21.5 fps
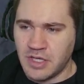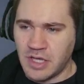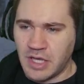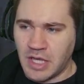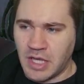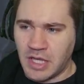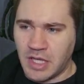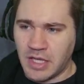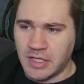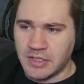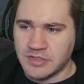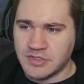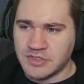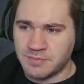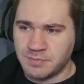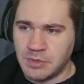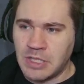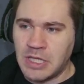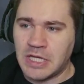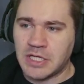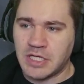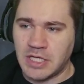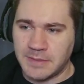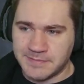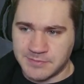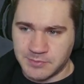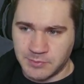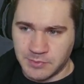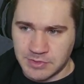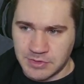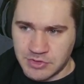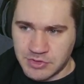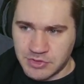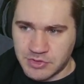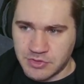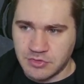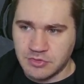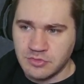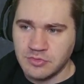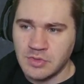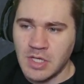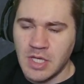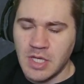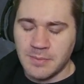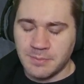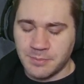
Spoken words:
as Black Ops 1 and 2,